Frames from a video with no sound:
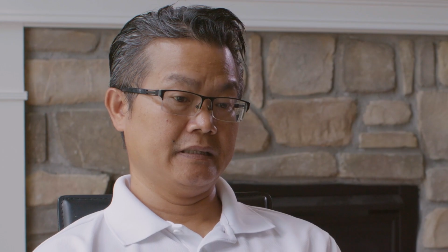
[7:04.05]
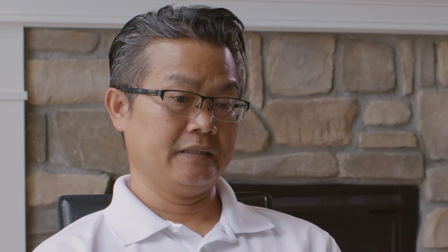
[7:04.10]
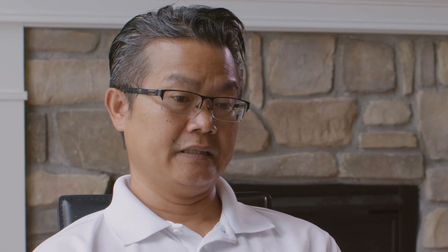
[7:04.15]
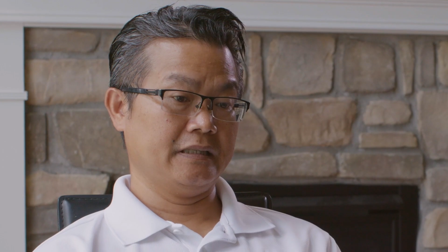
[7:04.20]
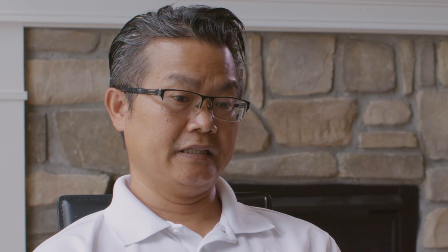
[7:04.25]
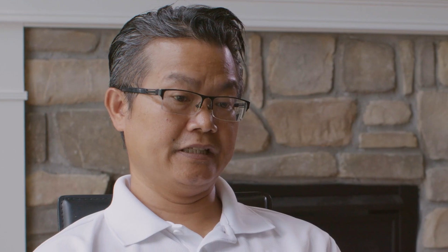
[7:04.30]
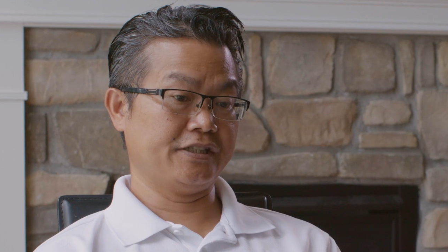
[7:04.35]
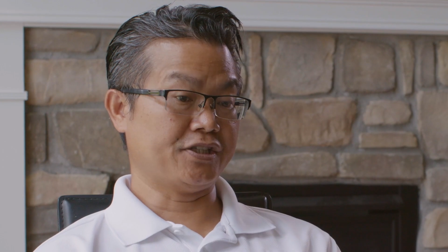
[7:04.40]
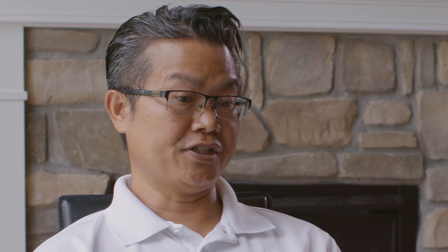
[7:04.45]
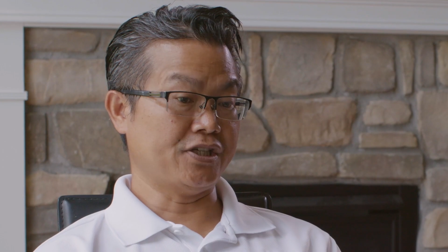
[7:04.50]

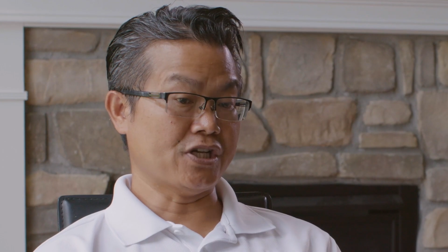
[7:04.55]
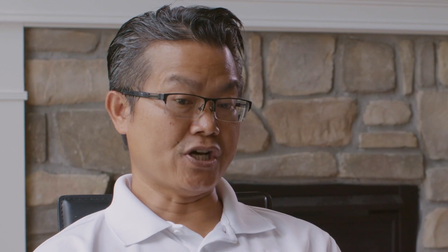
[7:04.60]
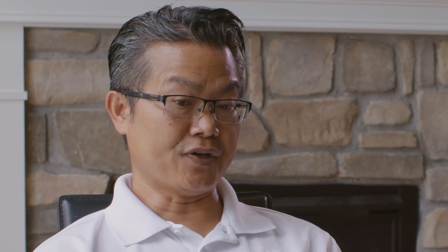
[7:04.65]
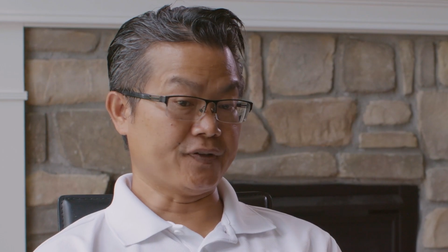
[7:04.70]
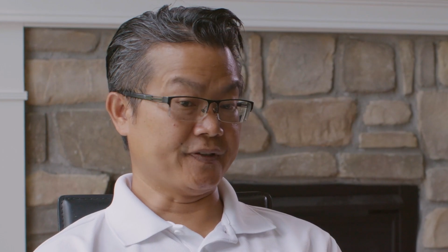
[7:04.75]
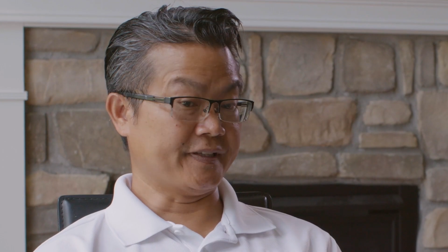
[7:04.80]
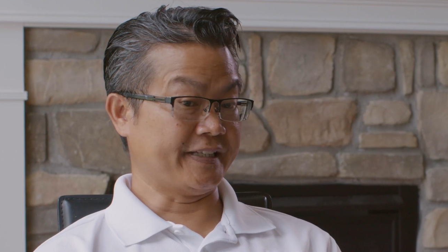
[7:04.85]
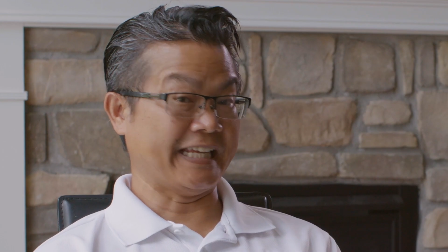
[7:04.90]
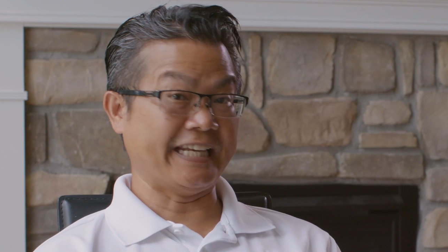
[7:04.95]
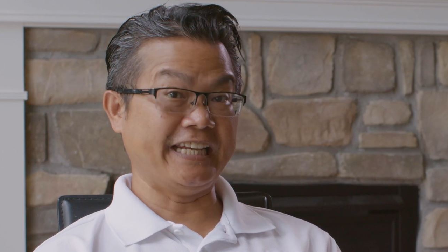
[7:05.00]
It's
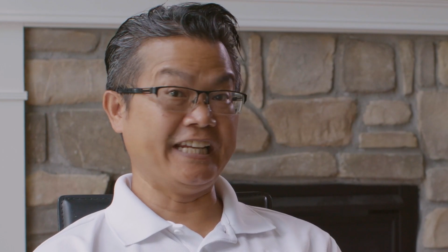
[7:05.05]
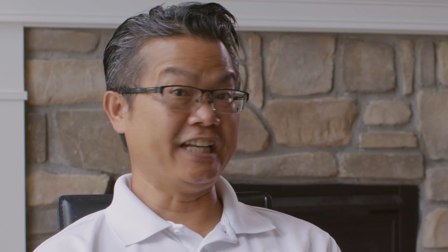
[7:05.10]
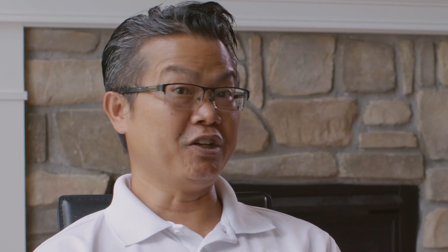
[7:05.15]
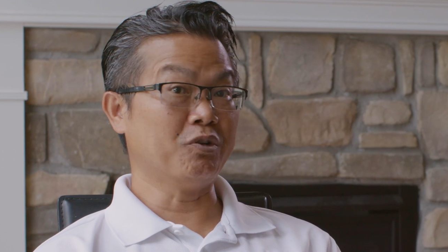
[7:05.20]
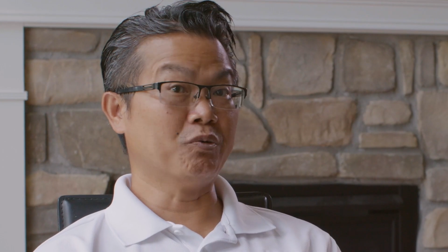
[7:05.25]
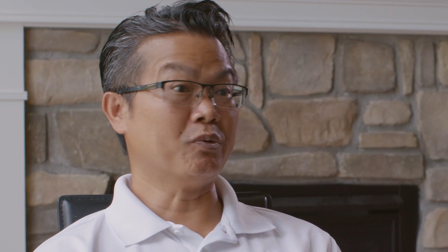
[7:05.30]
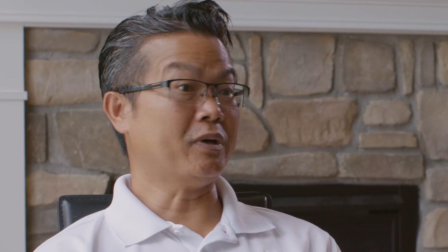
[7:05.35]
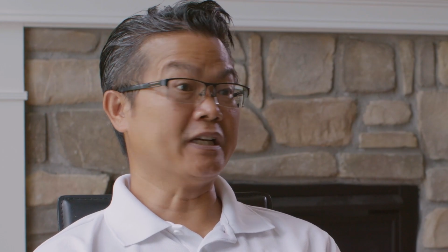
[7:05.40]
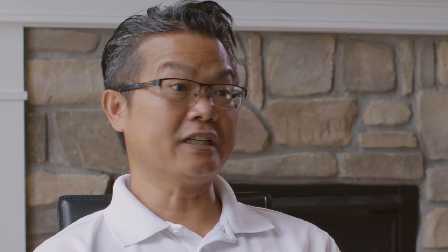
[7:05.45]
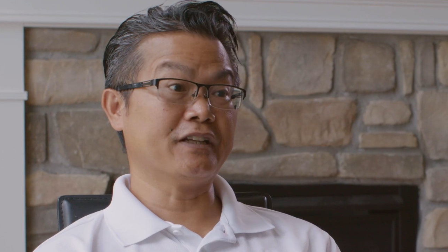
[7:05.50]
not that they
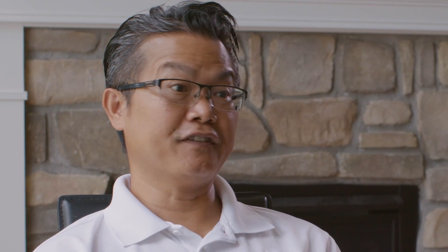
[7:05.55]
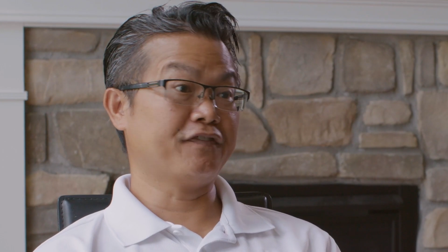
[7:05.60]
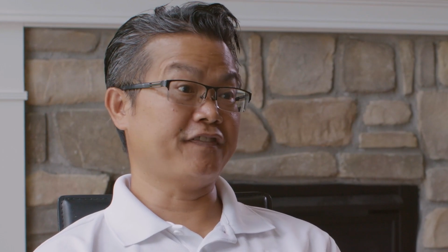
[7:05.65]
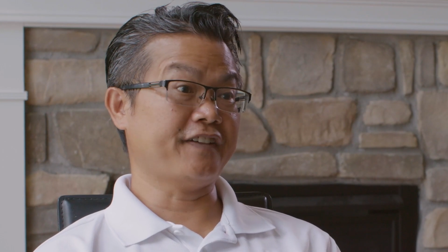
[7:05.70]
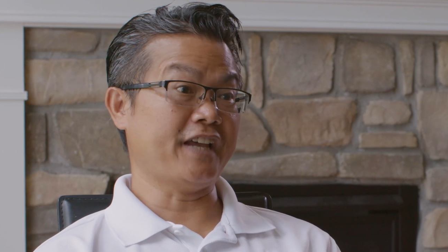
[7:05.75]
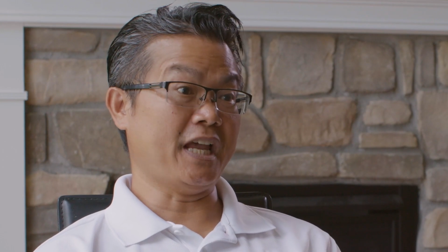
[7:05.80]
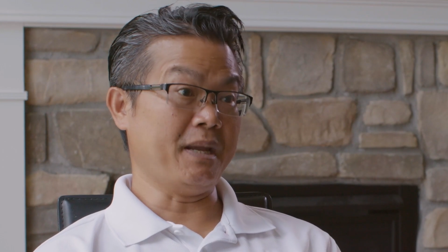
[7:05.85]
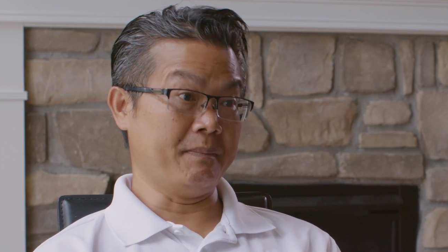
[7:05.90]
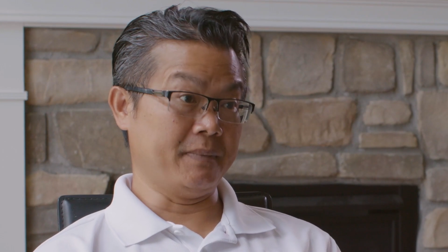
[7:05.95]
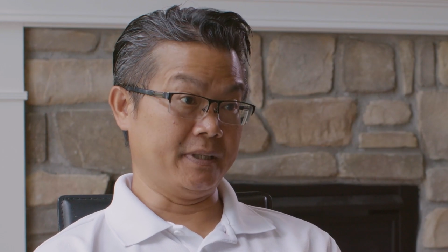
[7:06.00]
didn't want a
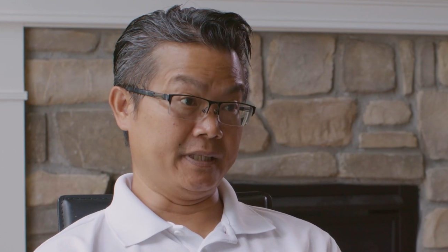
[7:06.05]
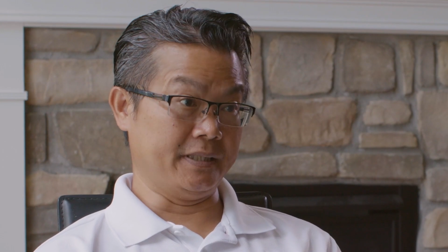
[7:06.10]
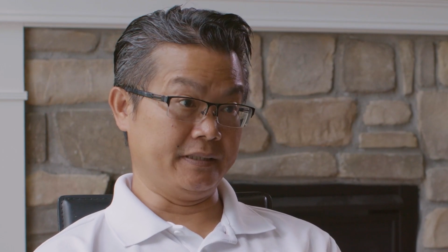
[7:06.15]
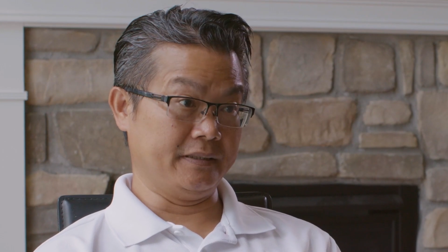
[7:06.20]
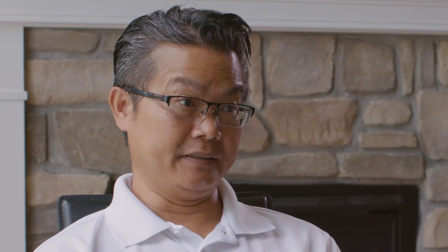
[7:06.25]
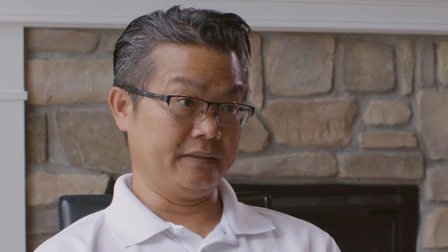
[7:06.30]
family.